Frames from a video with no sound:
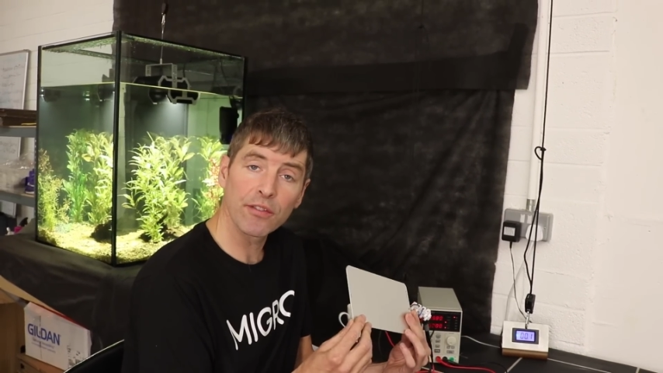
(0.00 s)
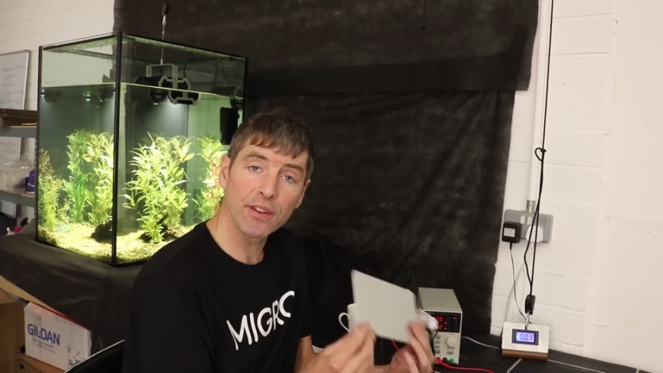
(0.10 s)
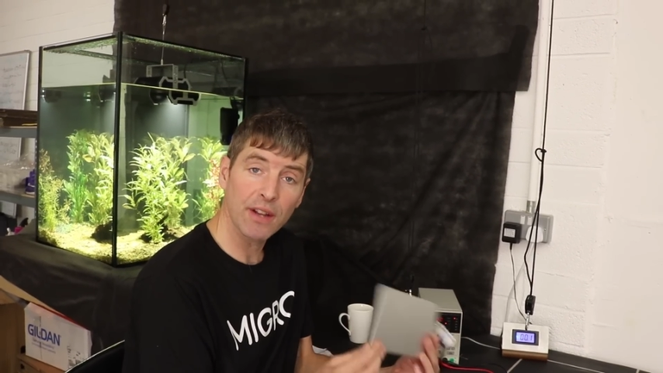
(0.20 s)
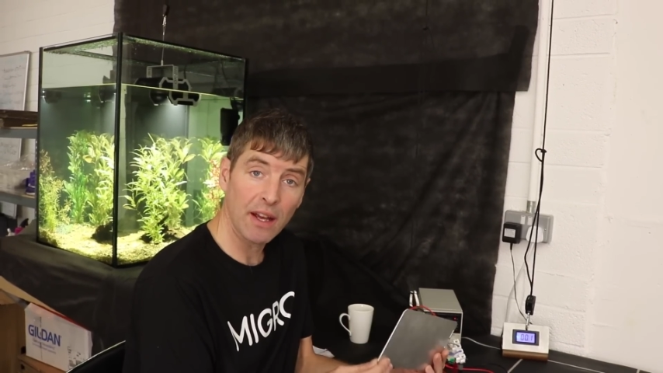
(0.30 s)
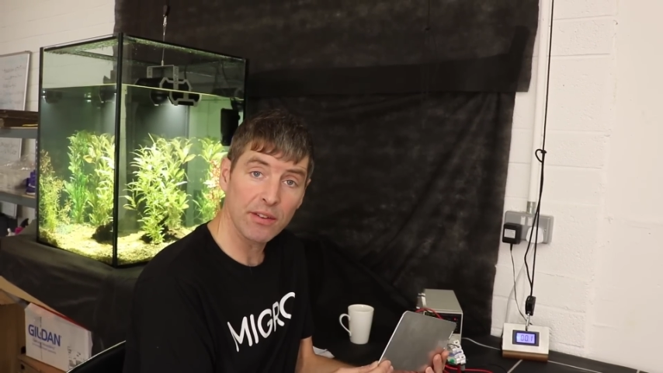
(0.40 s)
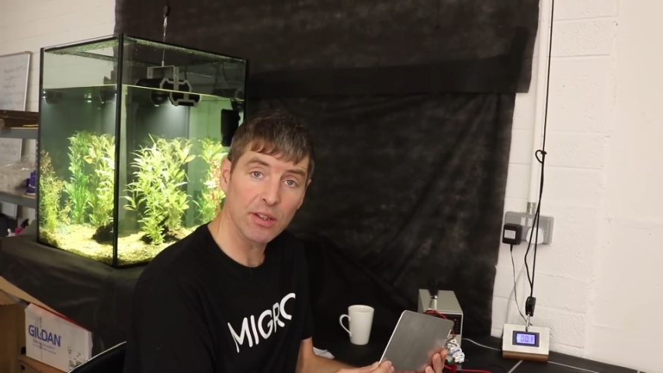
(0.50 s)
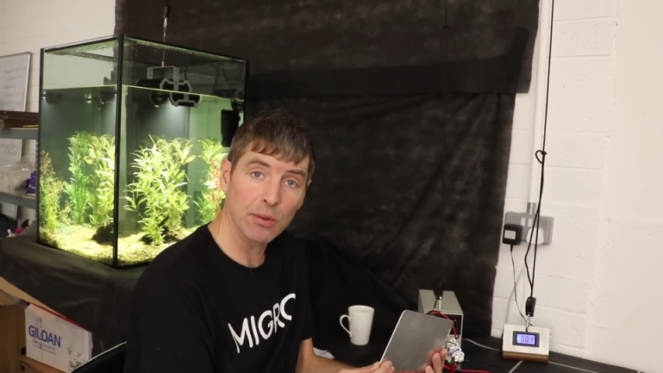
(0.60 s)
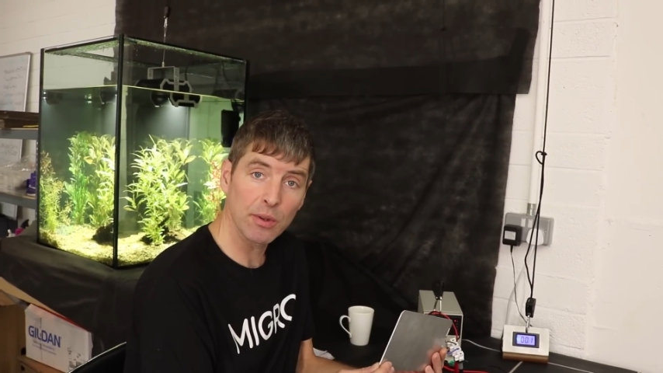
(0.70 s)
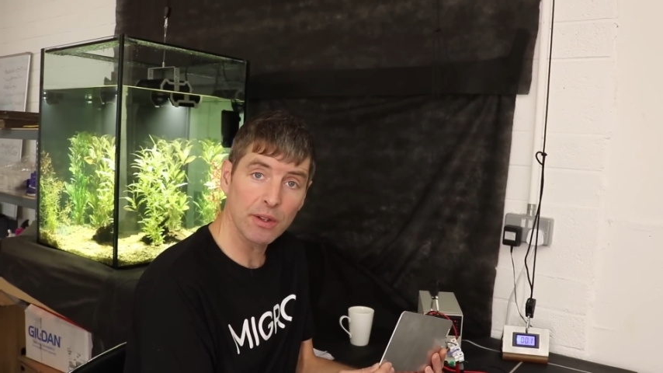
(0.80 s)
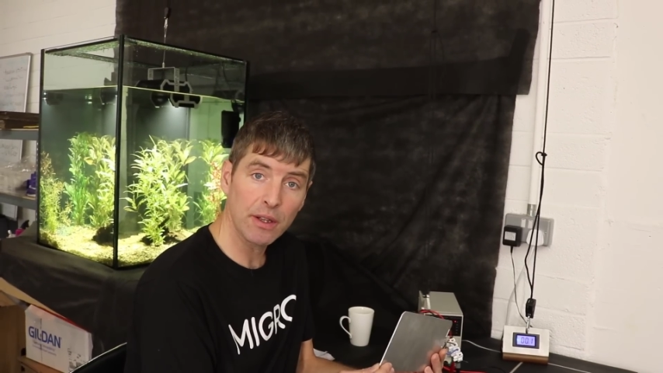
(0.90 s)

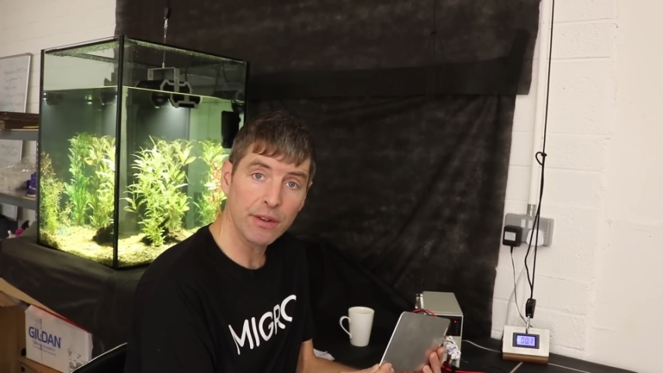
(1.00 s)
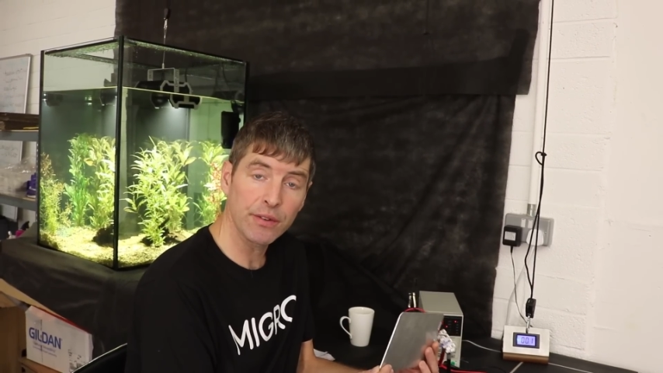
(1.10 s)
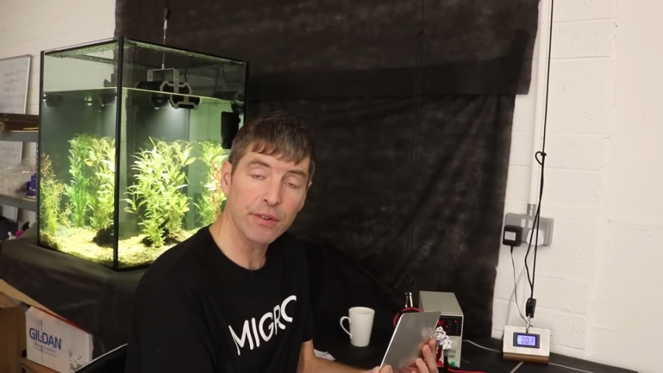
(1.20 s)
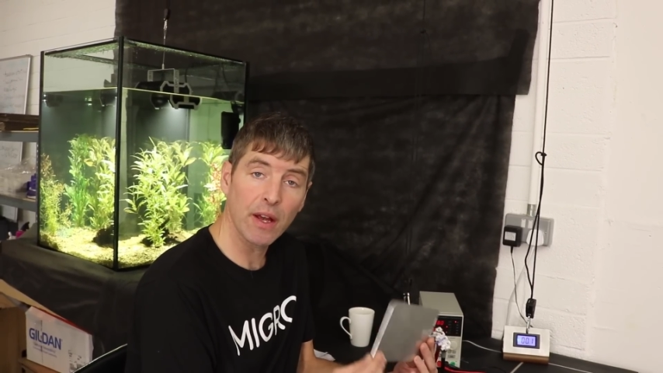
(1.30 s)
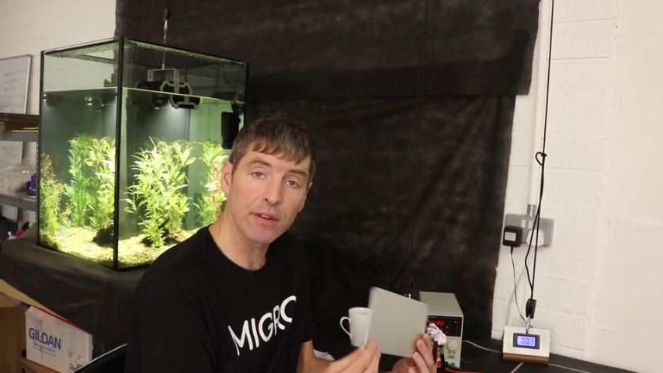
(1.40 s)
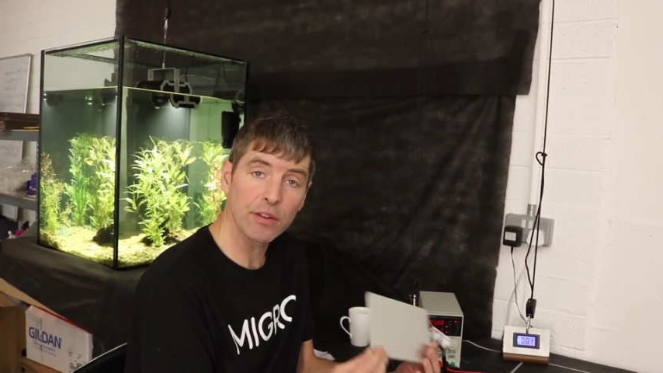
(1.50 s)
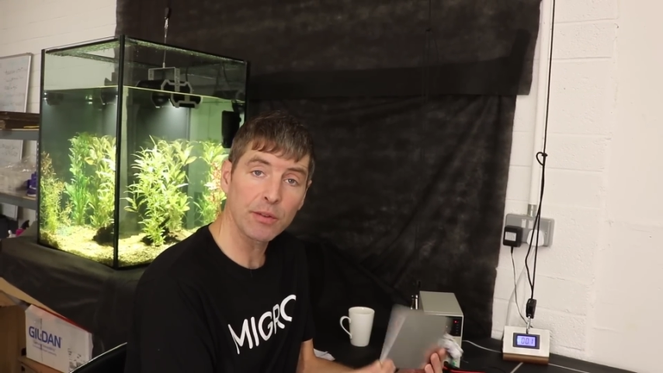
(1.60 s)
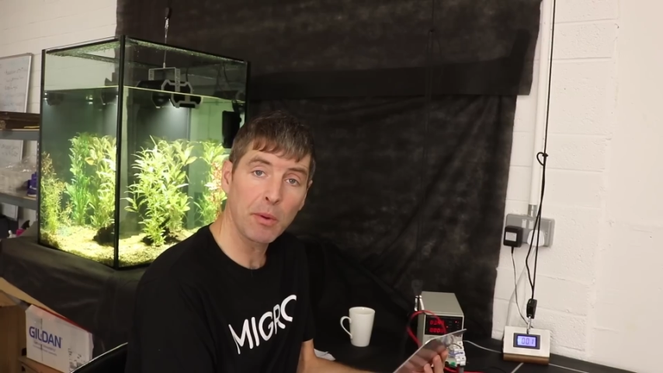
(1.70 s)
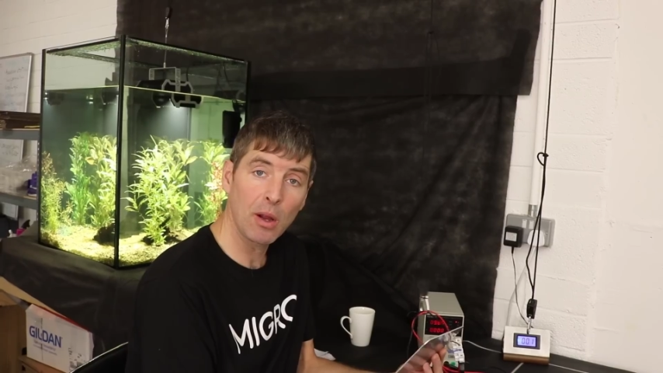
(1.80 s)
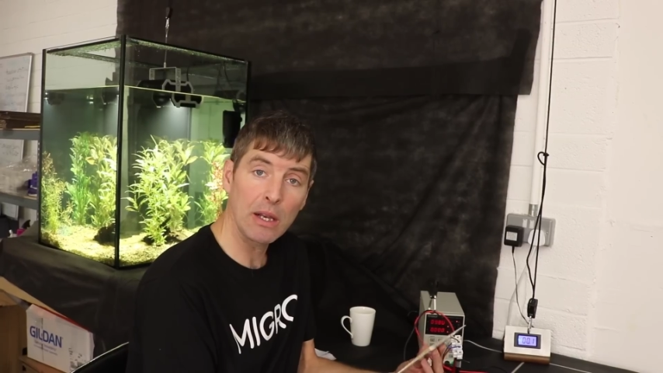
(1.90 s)
fantastic with this as a
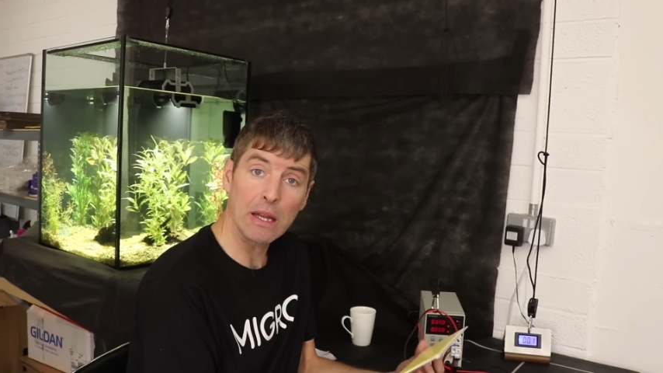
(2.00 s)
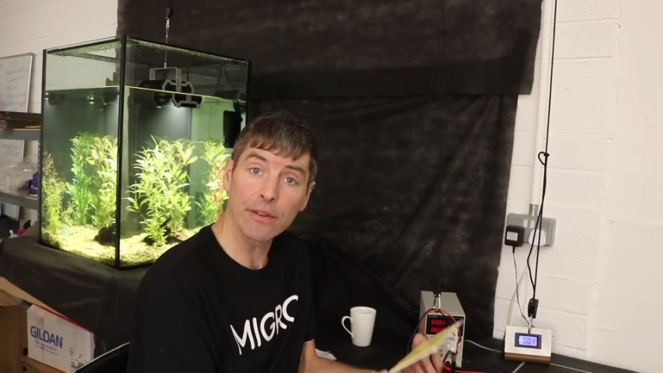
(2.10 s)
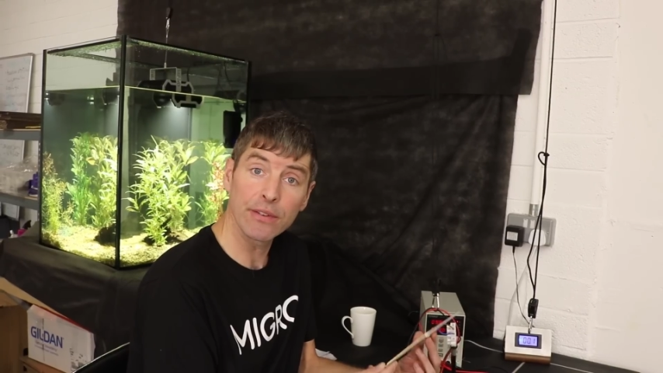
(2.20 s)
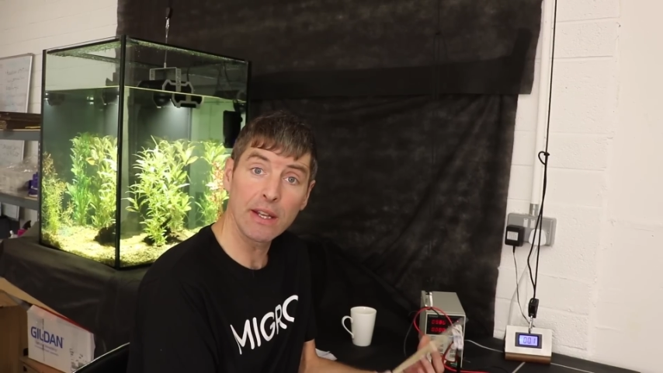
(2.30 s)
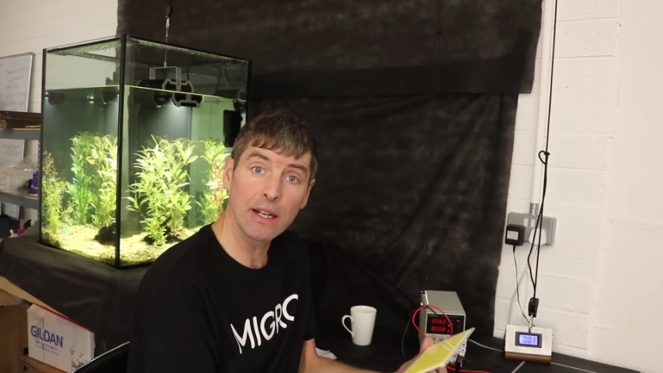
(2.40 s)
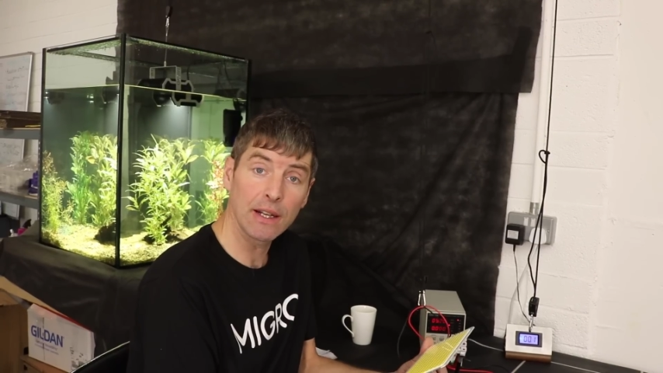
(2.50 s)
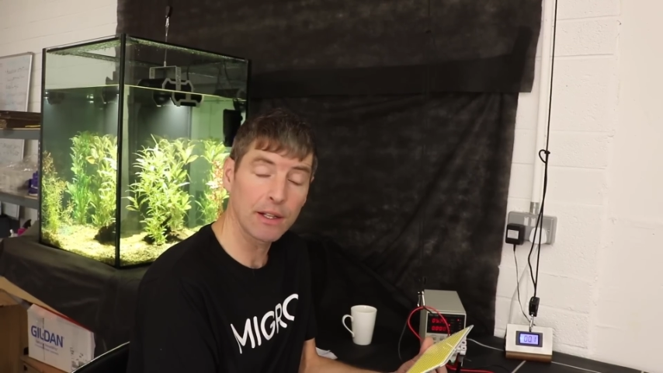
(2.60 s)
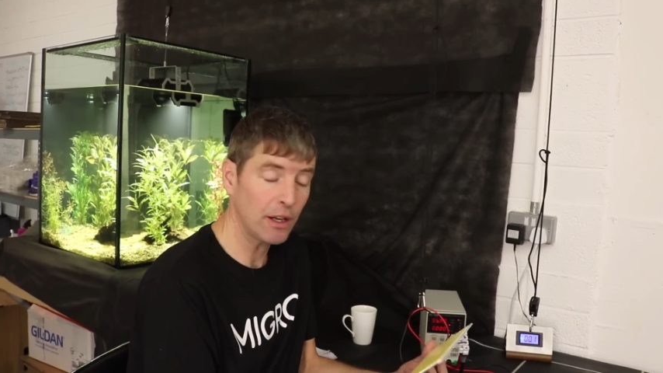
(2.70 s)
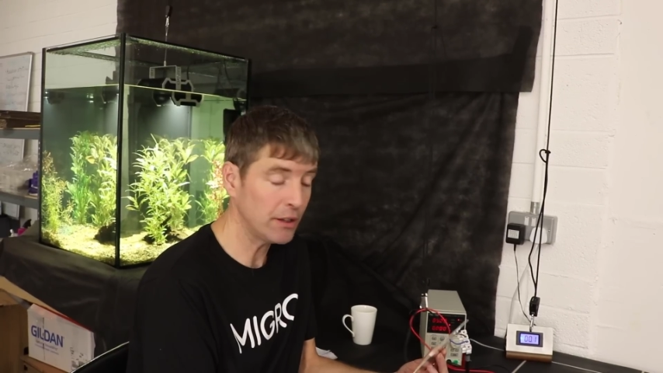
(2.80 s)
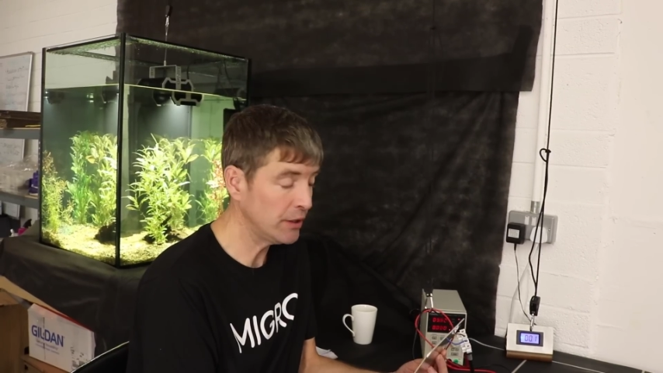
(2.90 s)
small little
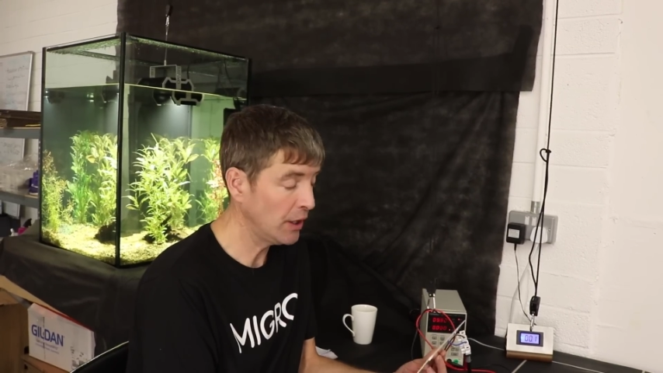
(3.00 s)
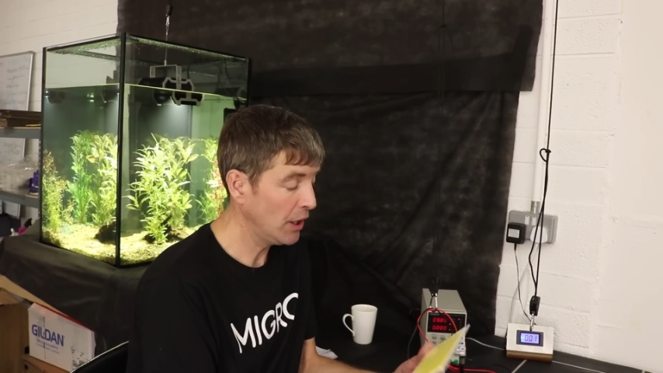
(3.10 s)
seedling light.